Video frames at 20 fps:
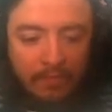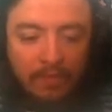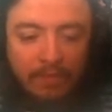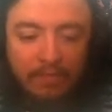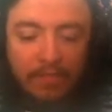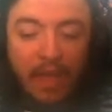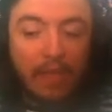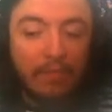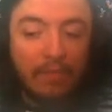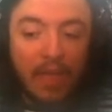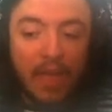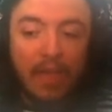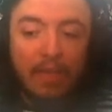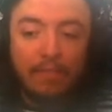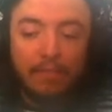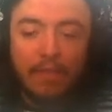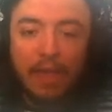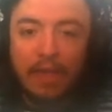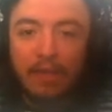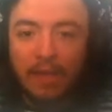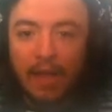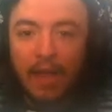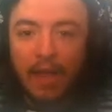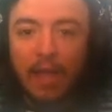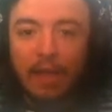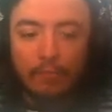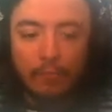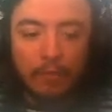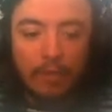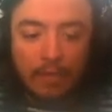See, because that then, that
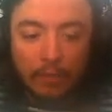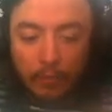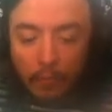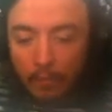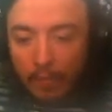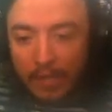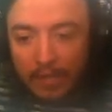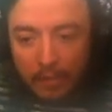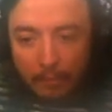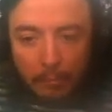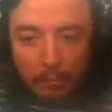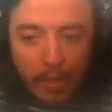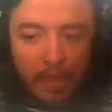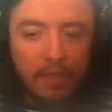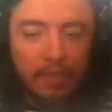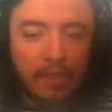guy running it looked like a